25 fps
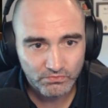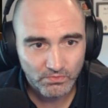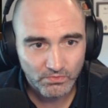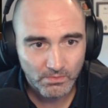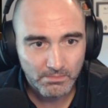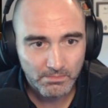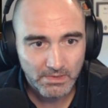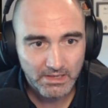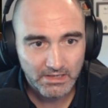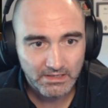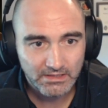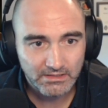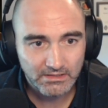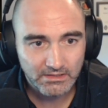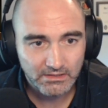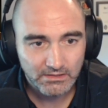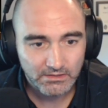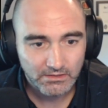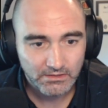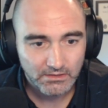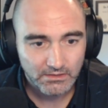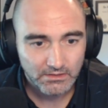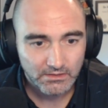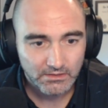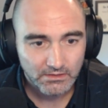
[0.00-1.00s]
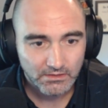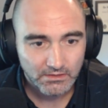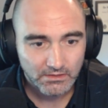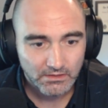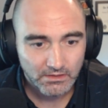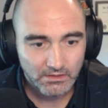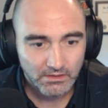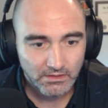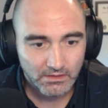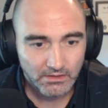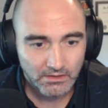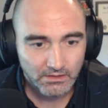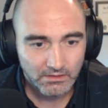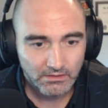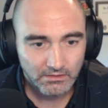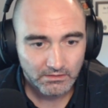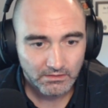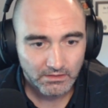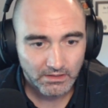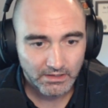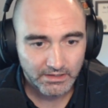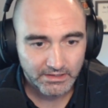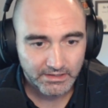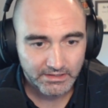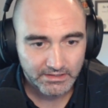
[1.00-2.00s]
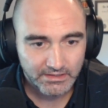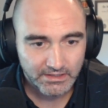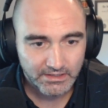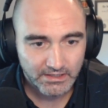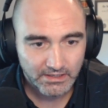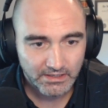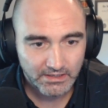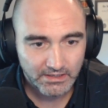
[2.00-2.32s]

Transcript: remain like